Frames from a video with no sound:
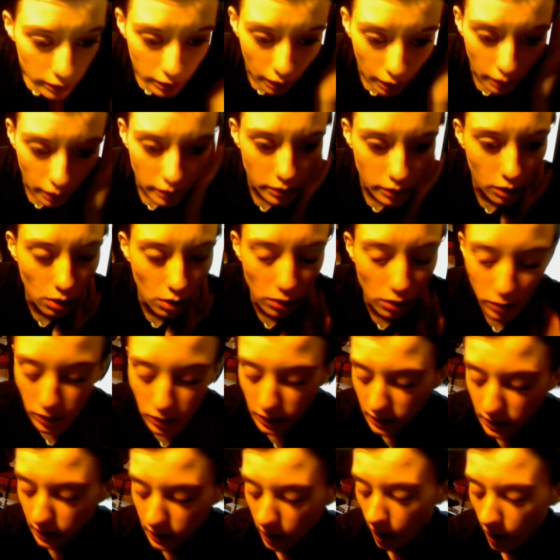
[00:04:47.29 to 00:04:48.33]
young
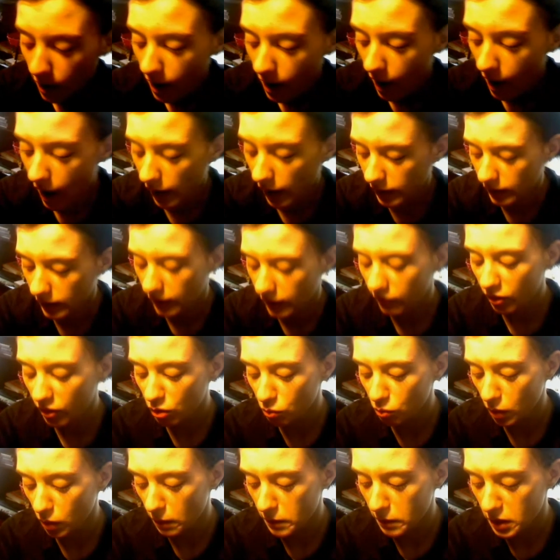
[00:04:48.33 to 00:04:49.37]
adults. and
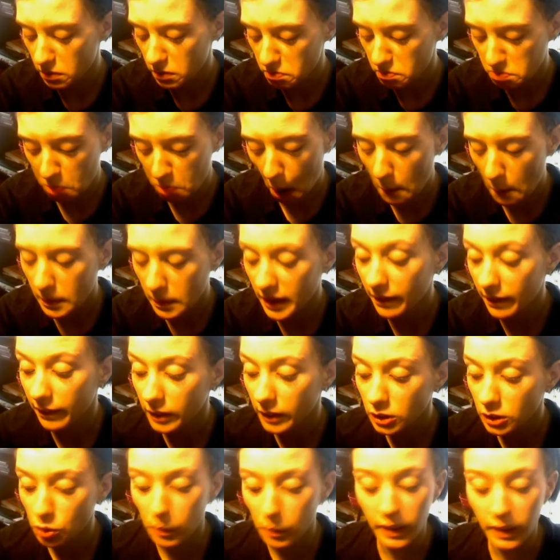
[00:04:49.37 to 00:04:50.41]
even women probably in their
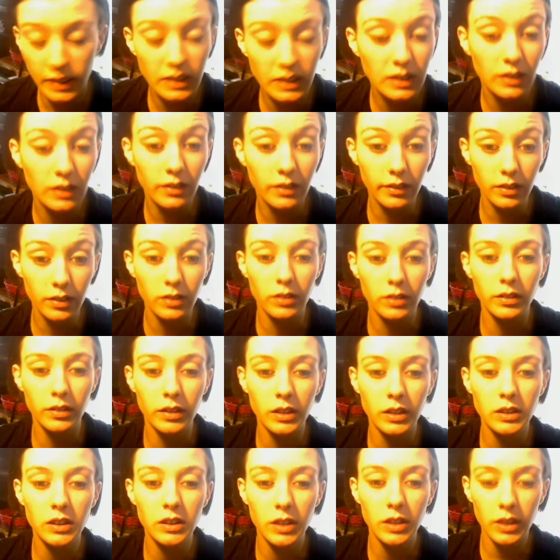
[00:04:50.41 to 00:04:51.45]
20s to their
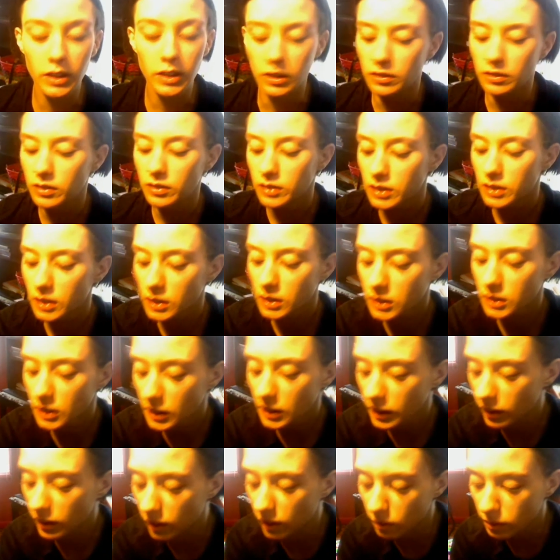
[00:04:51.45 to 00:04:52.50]
30s to use. It's,
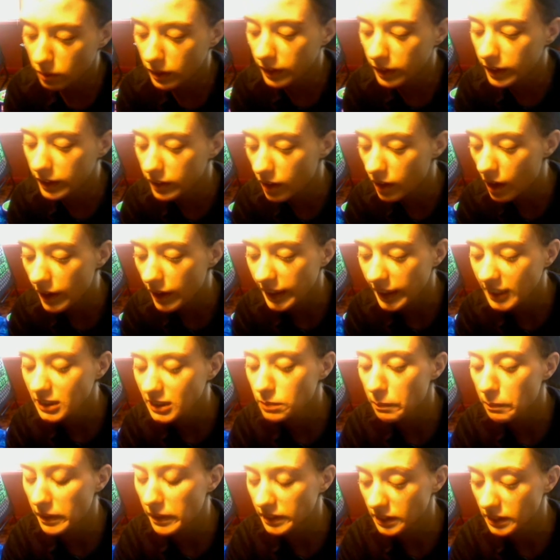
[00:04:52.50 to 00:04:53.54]
you know, really
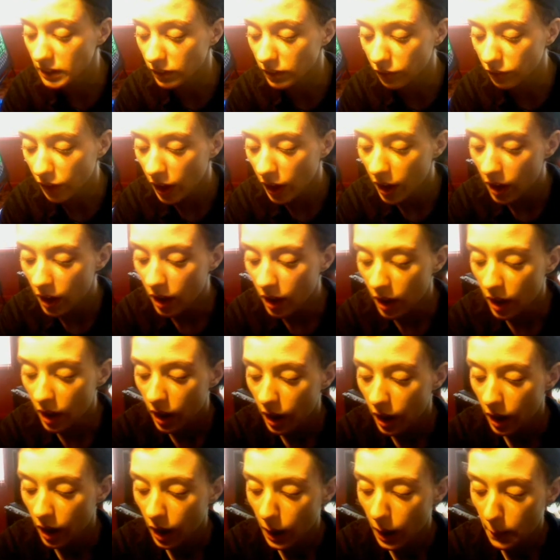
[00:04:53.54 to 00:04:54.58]
non-expensive
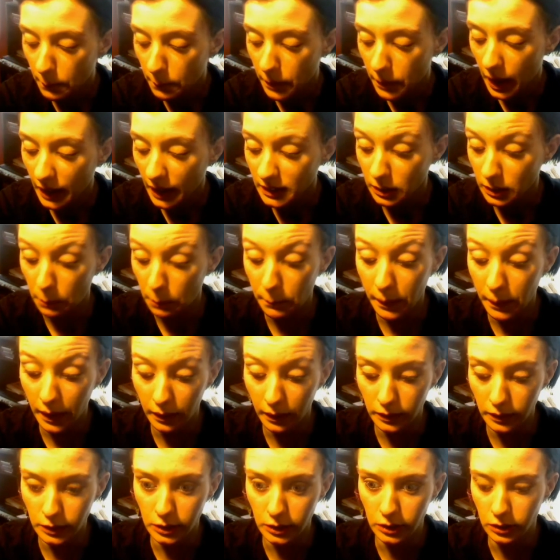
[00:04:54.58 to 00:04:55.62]
as
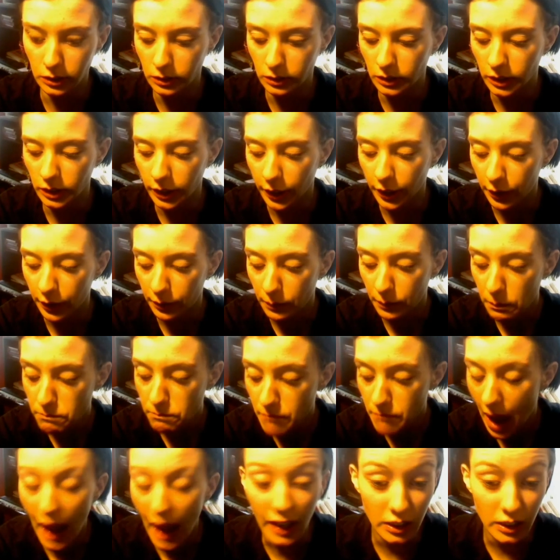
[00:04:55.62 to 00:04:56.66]
compared to, you know,
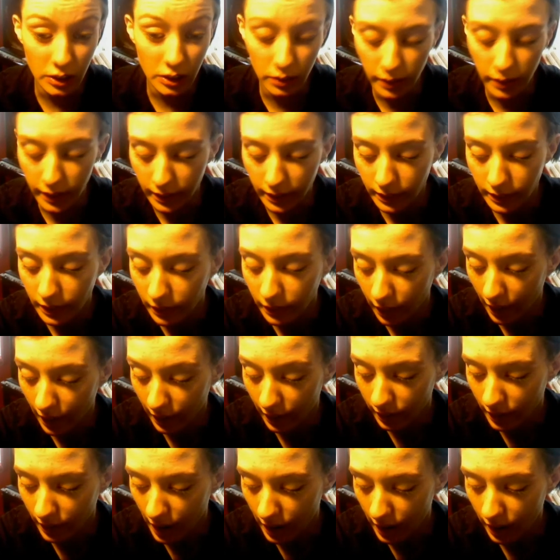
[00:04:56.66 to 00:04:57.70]
MACs or anything
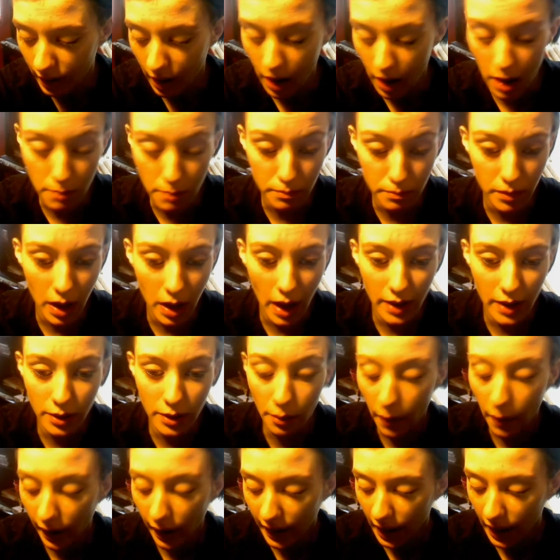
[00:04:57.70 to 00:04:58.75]
like that. I know
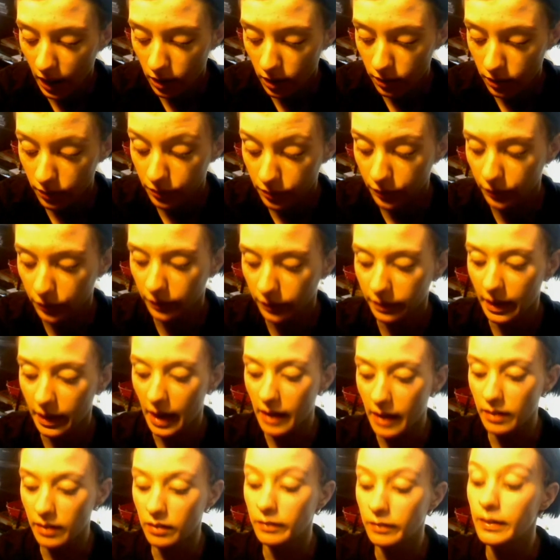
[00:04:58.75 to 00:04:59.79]
I can't afford
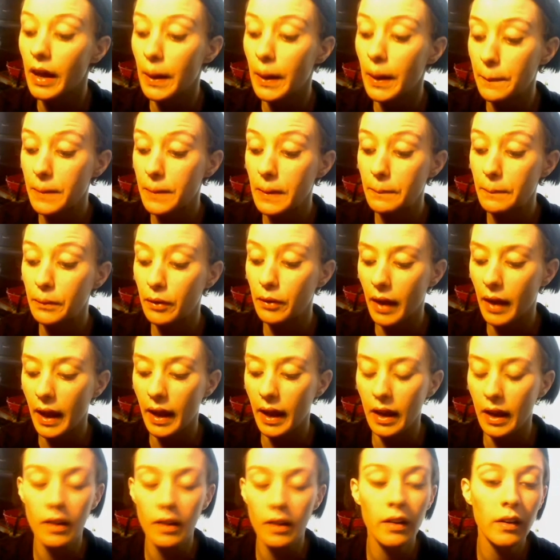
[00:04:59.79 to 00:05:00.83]
that, and a lot of people
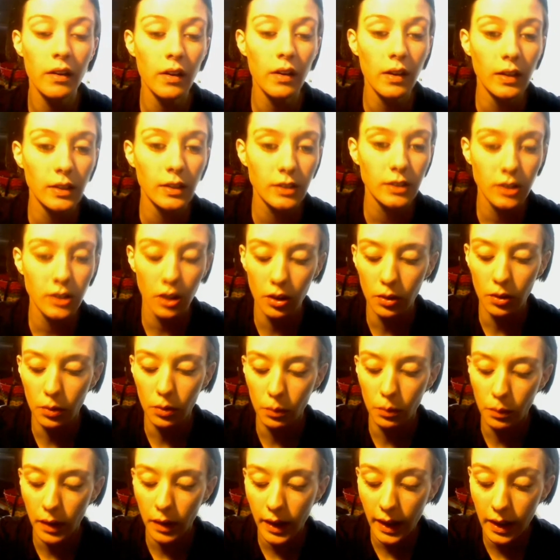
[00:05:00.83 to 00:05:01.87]
can't. So
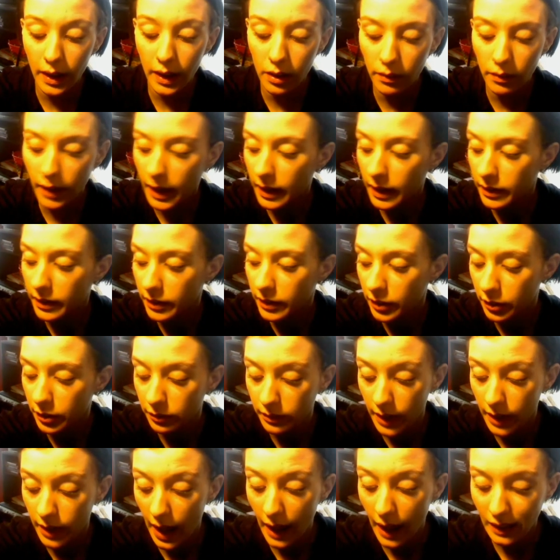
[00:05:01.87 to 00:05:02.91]
what I go ahead and do
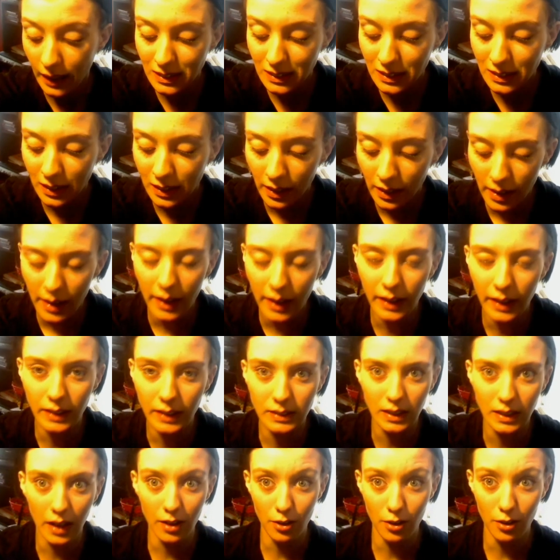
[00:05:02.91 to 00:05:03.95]
next
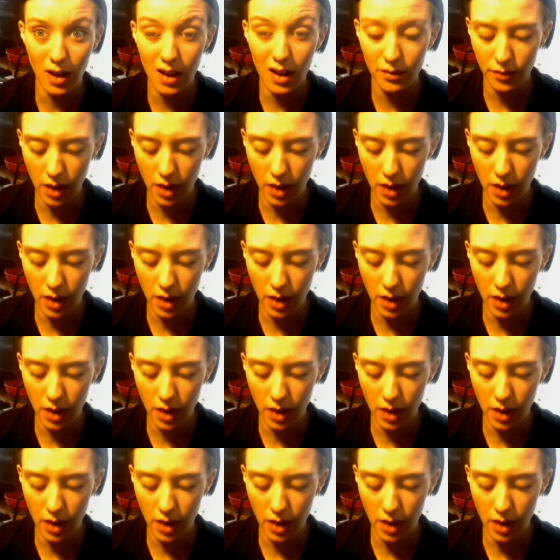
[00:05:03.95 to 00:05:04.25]
is I don't have